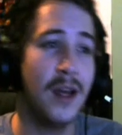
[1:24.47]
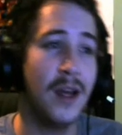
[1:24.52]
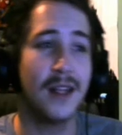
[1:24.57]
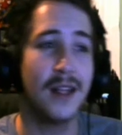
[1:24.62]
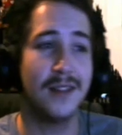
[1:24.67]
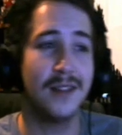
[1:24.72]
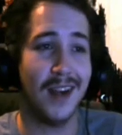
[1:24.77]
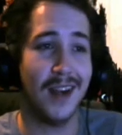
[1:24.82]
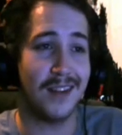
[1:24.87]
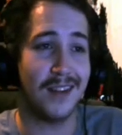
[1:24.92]

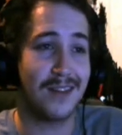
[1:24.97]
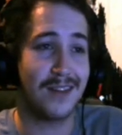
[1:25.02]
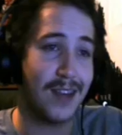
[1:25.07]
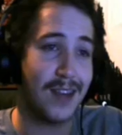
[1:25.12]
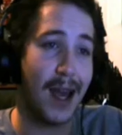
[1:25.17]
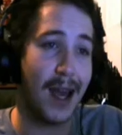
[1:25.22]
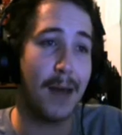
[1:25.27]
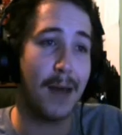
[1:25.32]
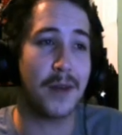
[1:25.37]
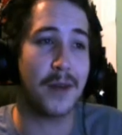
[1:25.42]
Let's say a
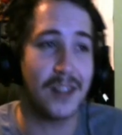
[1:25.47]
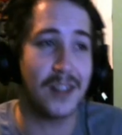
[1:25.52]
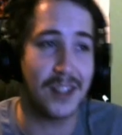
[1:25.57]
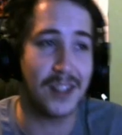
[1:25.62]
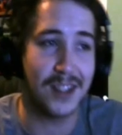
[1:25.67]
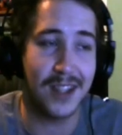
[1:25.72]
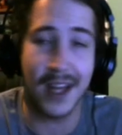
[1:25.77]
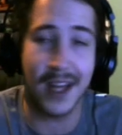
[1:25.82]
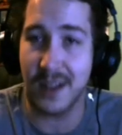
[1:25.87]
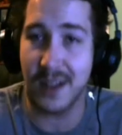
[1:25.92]
sap
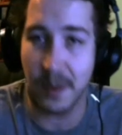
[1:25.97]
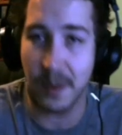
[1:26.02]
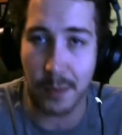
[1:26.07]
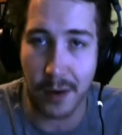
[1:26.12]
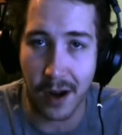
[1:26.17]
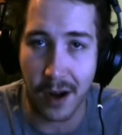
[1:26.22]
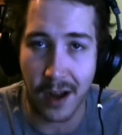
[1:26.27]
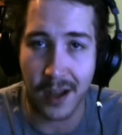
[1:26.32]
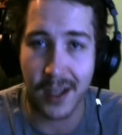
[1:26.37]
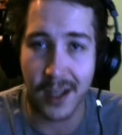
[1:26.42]
causes that to
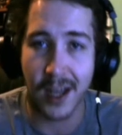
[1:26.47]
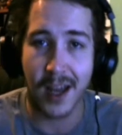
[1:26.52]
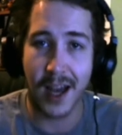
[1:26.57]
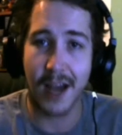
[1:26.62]
proc.